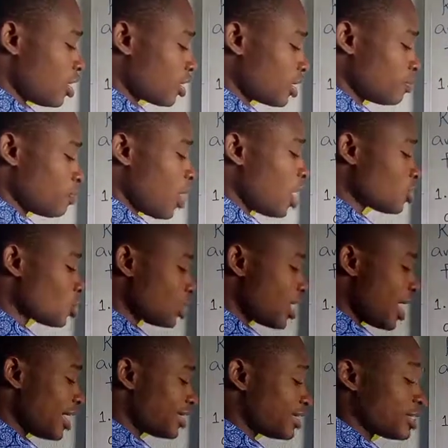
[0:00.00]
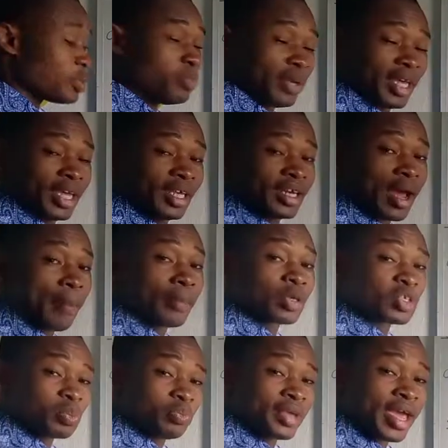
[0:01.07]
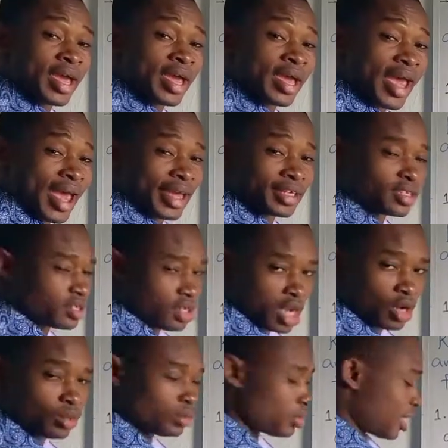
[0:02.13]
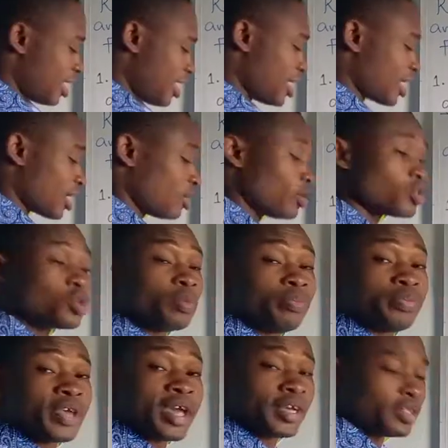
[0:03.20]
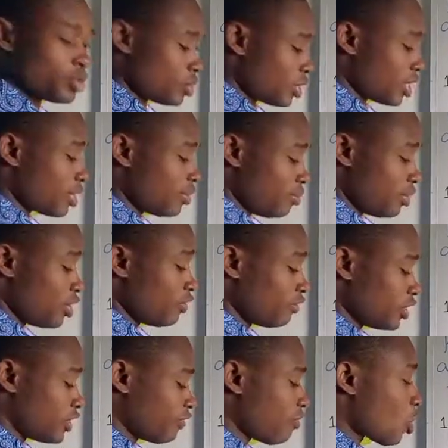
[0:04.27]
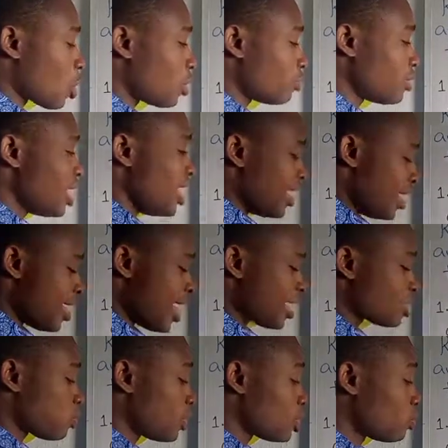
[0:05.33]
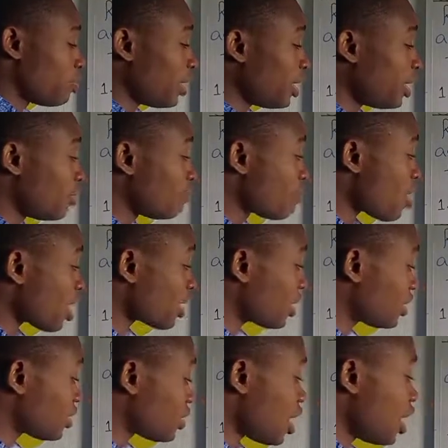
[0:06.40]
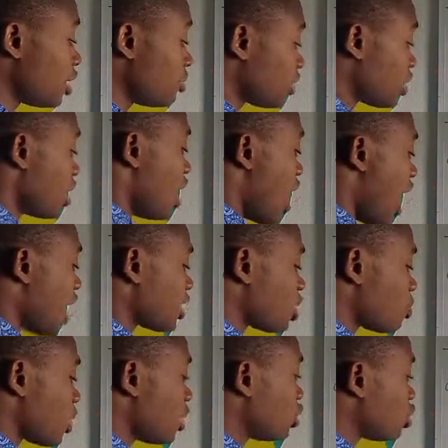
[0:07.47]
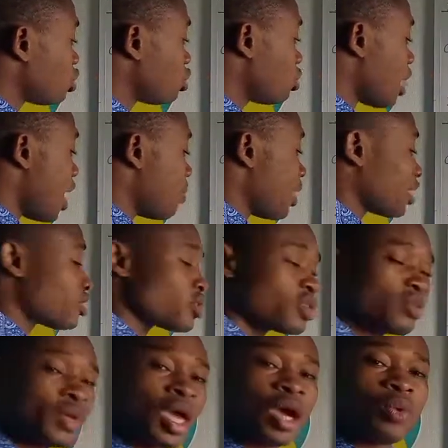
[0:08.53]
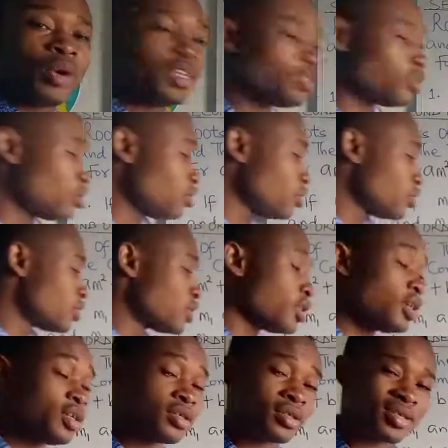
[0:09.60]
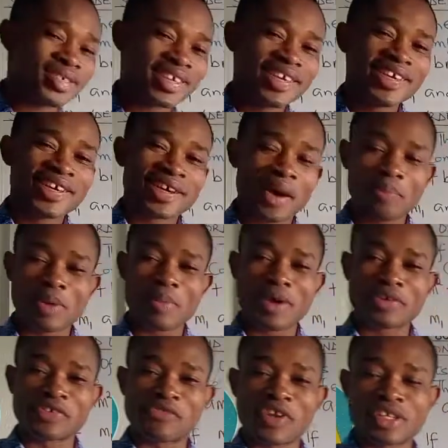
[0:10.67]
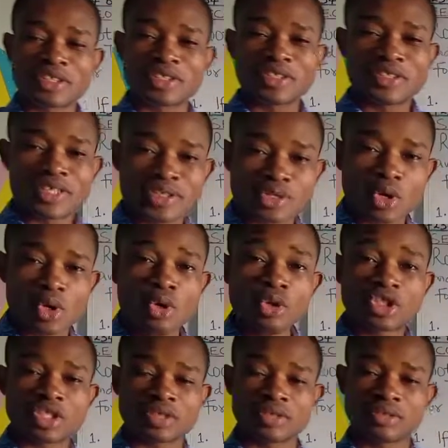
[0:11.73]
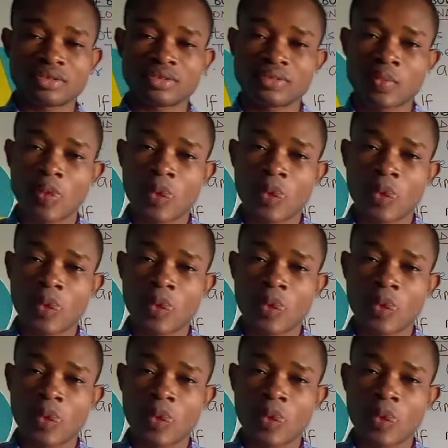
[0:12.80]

compulsory that it is b that must bear x, no. A can also bear it, so it can be of this form. Ax plus b in bracket times exponential mx. When do you use this complementary function, this solution?